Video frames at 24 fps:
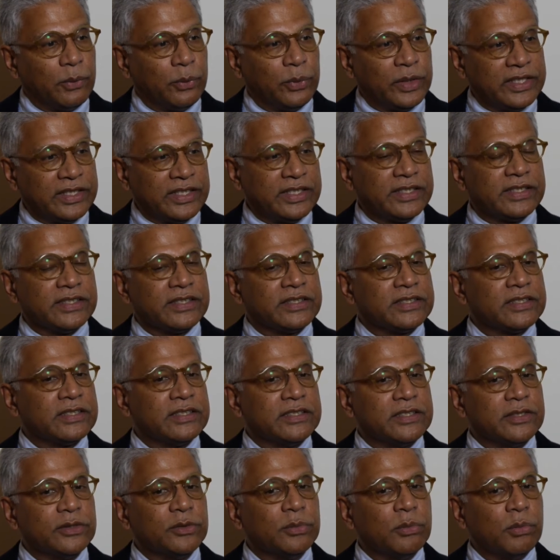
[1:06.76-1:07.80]
We needed to
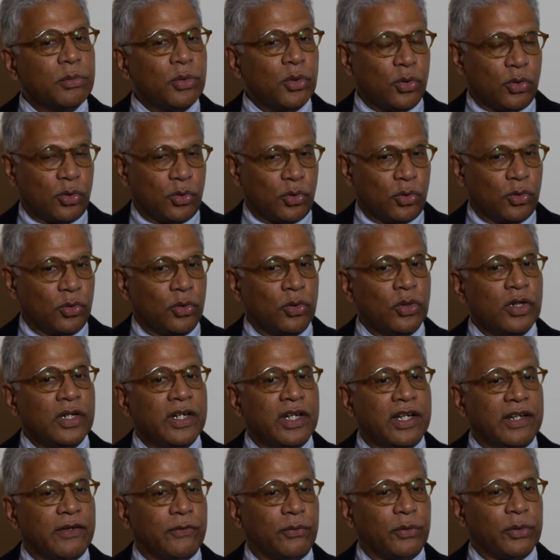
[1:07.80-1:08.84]
do more
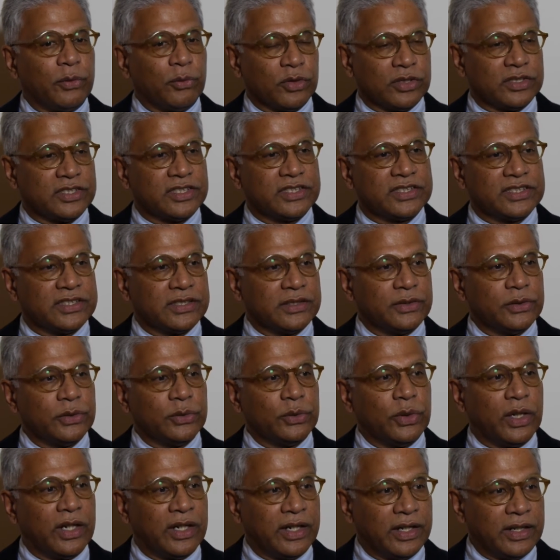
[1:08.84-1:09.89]
if we wanted
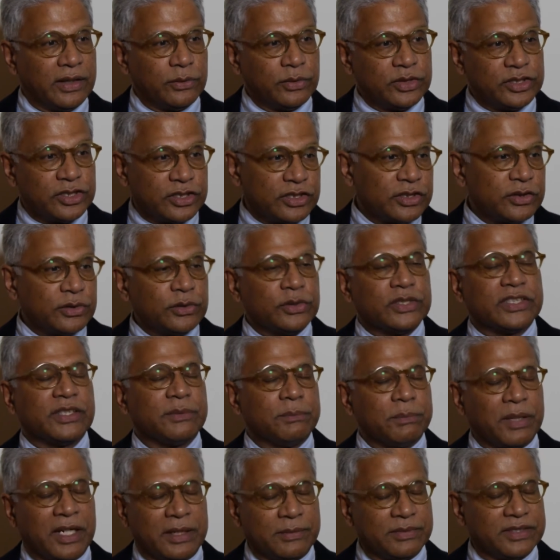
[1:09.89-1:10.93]
to reduce
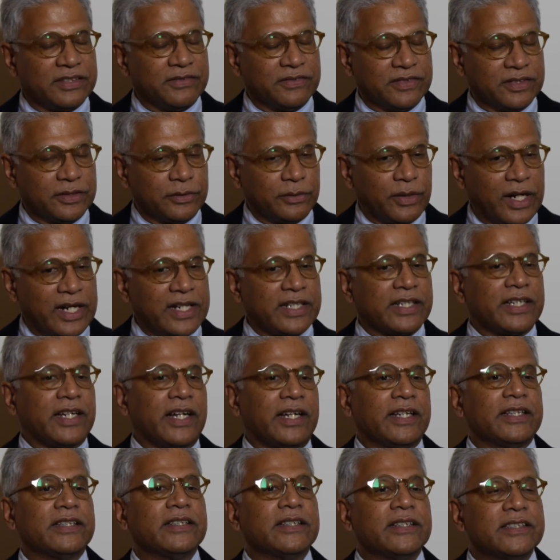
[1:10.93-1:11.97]
and perhaps even
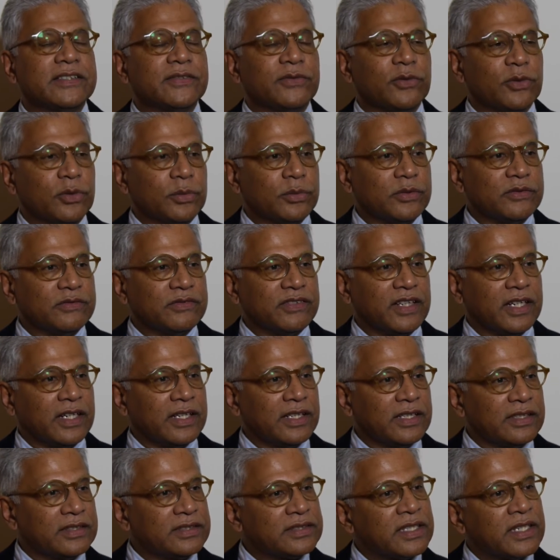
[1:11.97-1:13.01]
eradicate this form of
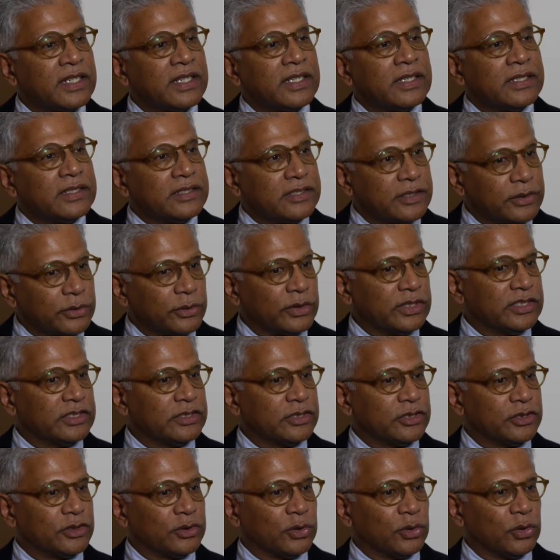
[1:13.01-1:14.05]
violence, to
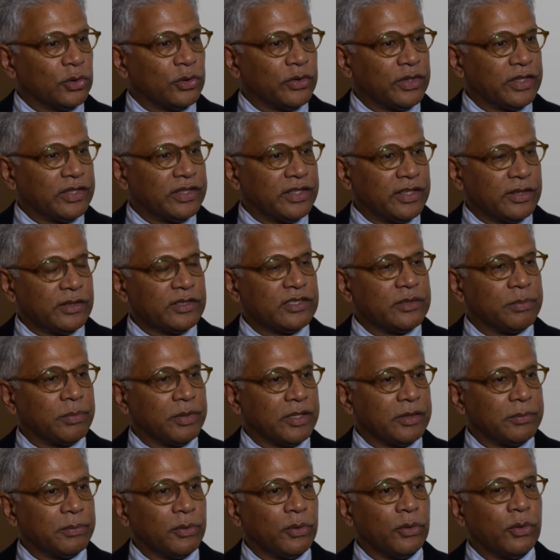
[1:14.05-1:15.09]
ensure that those
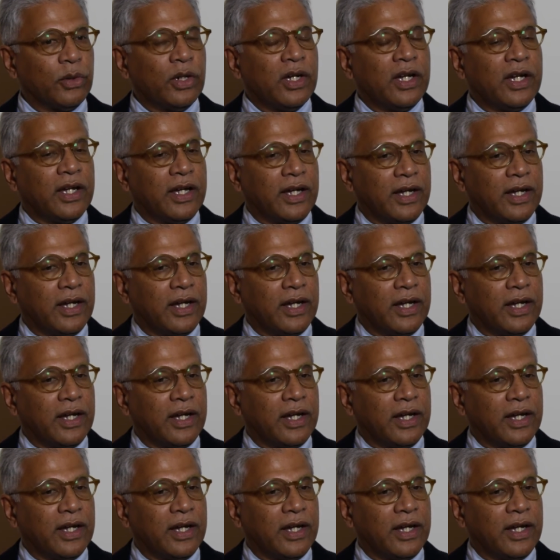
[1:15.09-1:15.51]
people